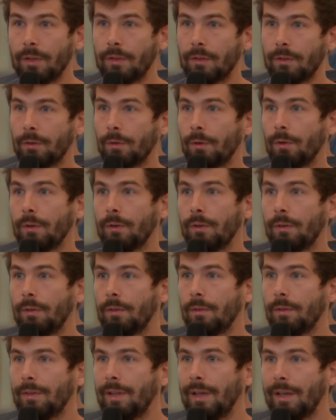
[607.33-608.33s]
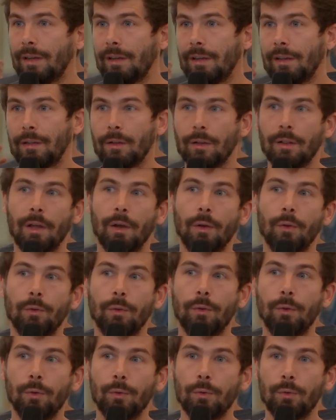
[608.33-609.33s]
It saw that it
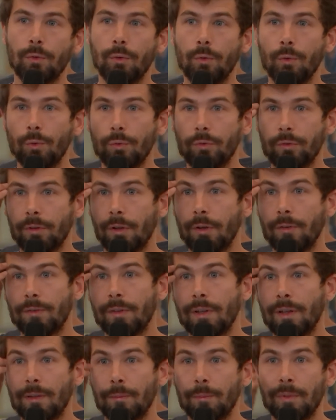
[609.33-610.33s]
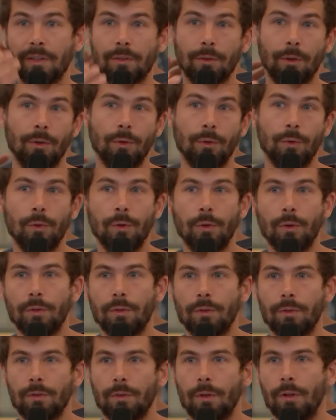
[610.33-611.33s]
allowed you to do stuff that Bitcoin
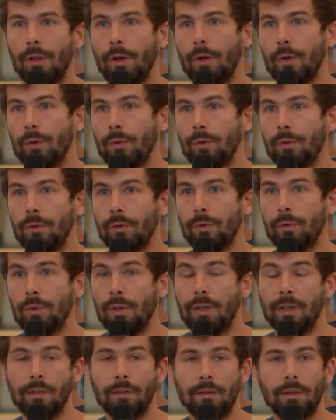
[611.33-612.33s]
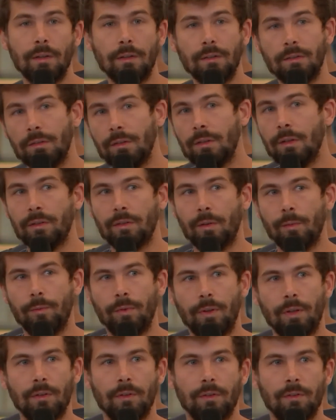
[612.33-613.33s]
couldn't allow you to do, and they see the same
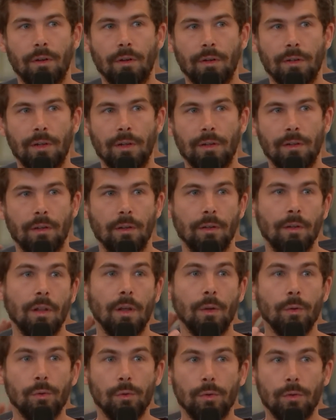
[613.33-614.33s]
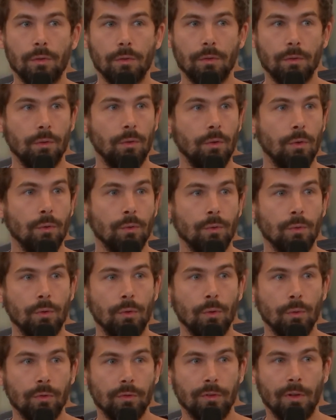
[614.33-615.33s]
thing in Starknet. It allowed you to
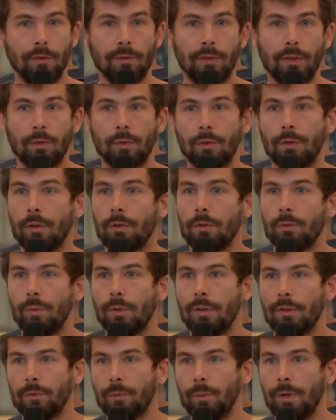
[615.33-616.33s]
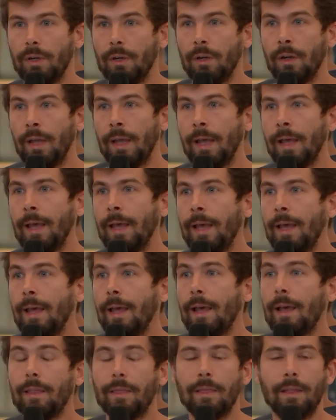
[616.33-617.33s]
do stuff that you can't do elsewhere,
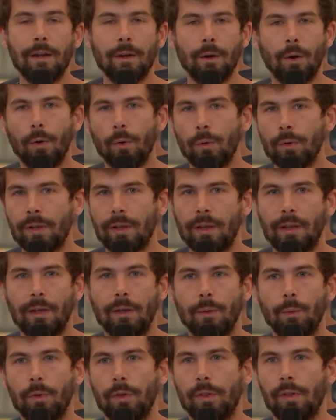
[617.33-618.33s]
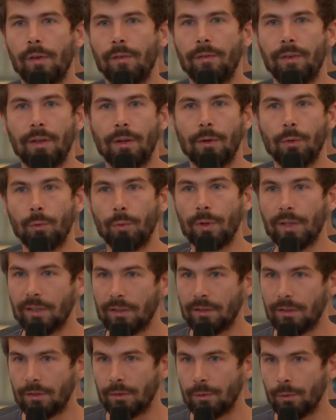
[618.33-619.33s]
and they're okay with having
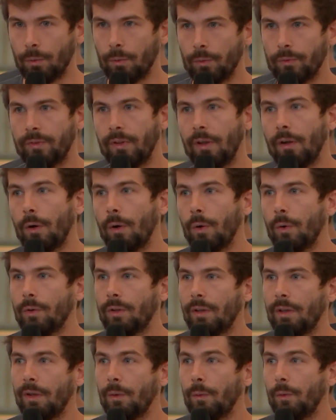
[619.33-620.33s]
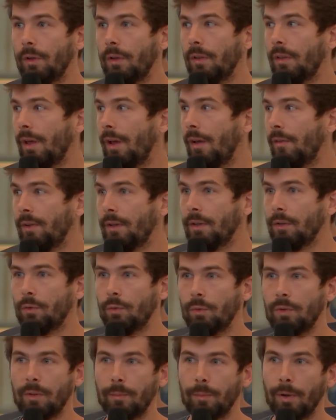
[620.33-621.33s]
rickety tools. They are okay with having
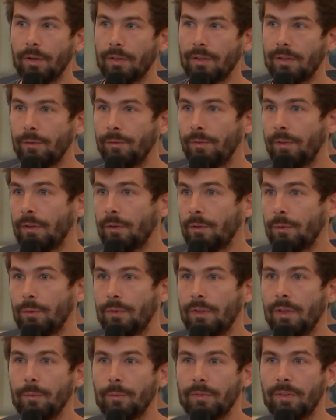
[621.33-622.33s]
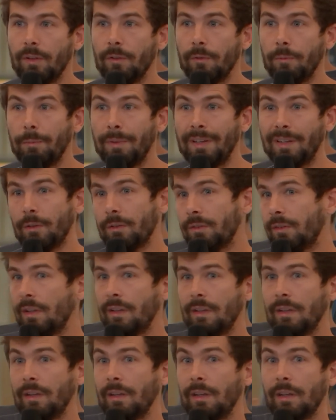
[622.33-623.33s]
to debug the things themselves because they
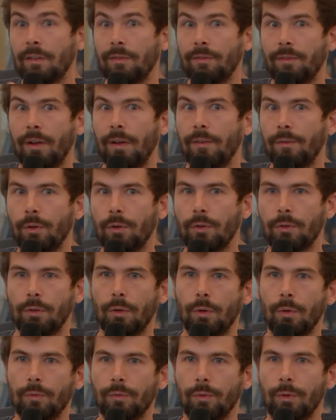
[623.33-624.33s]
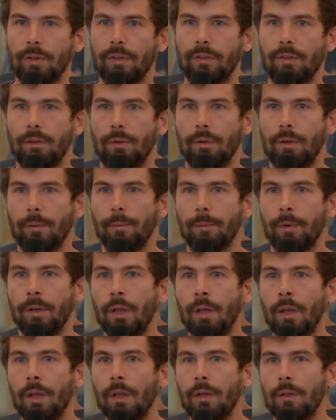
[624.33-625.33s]
did it 5 years ago for Ethereum.
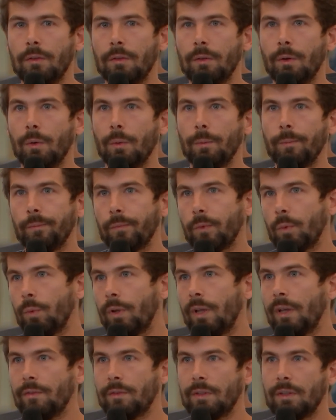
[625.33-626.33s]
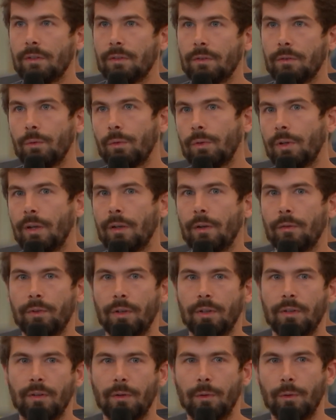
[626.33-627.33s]
So we have these two kind of
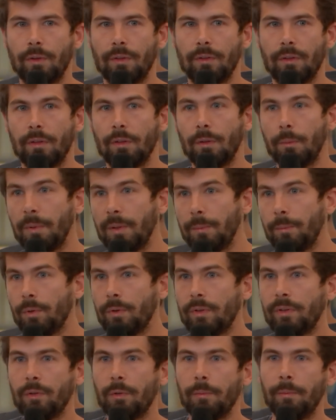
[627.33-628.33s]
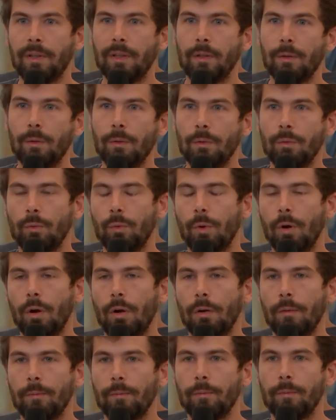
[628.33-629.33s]
categories, and the people in the middle who
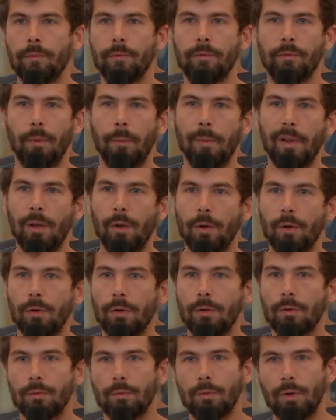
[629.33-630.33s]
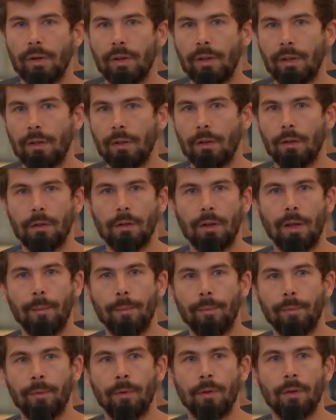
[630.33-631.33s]
are familiar running an
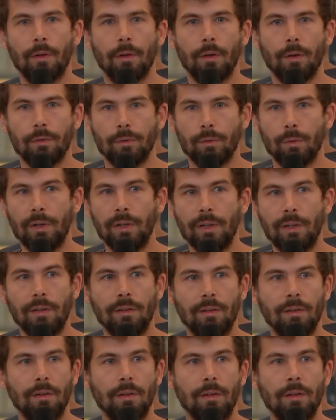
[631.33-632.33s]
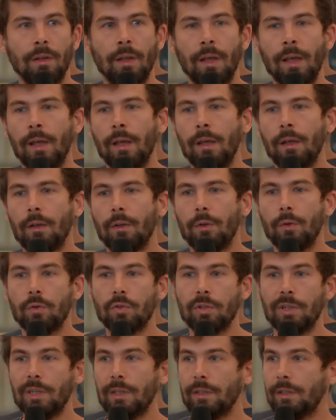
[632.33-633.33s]
app on Solidity,
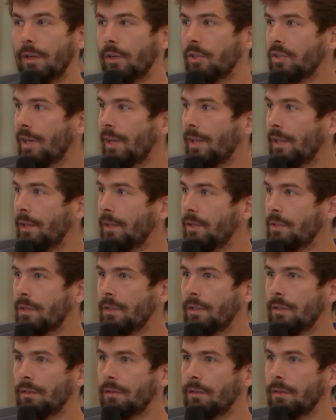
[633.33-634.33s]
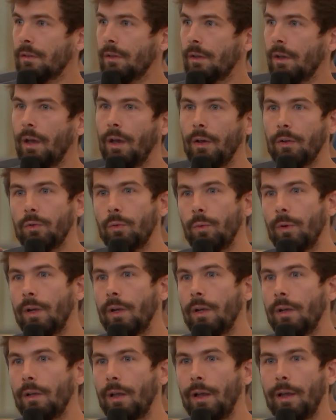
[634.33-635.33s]
usually their challenge is, how do
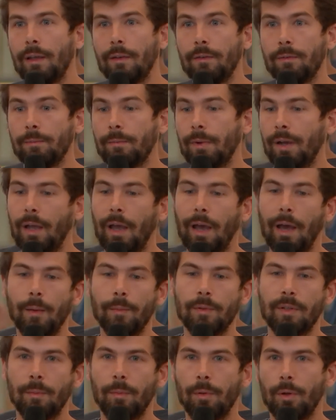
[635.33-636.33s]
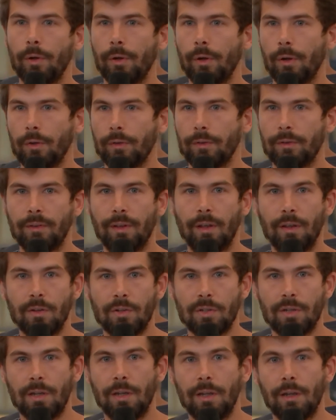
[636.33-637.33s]
I have my app deployed on 10
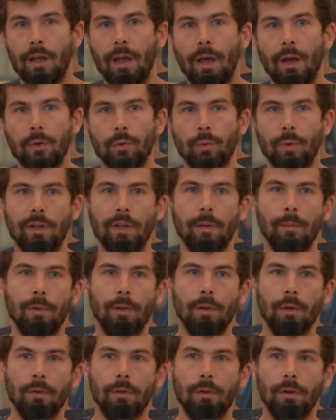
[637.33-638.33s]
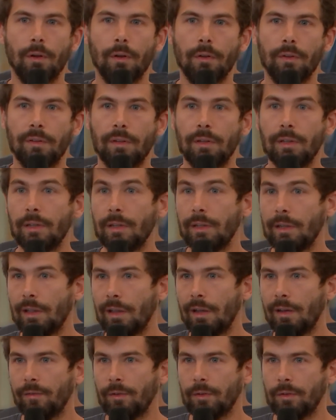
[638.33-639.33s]
chain, how do I deploy it on the
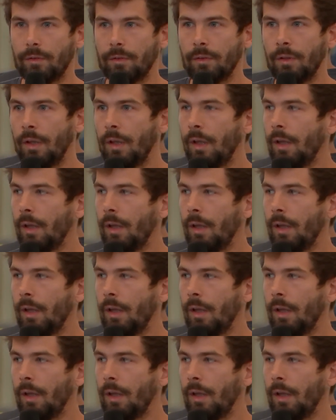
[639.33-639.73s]
11th?